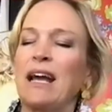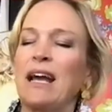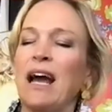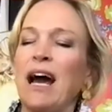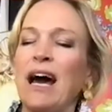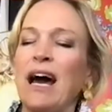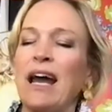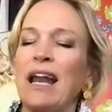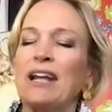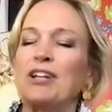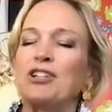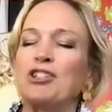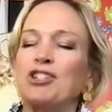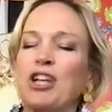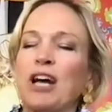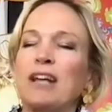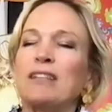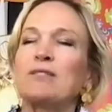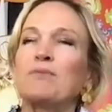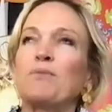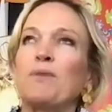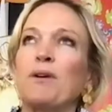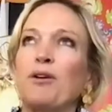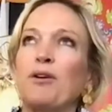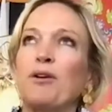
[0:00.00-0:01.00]
God, I
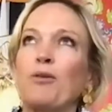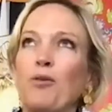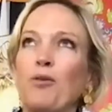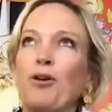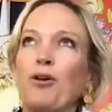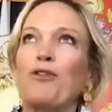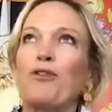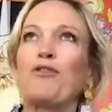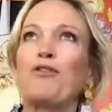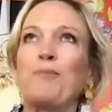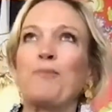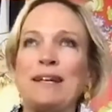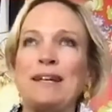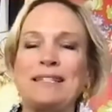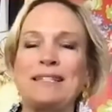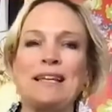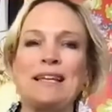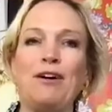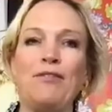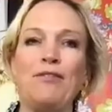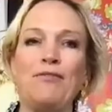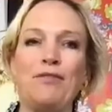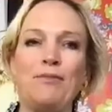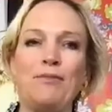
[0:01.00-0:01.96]
just want to work for myself.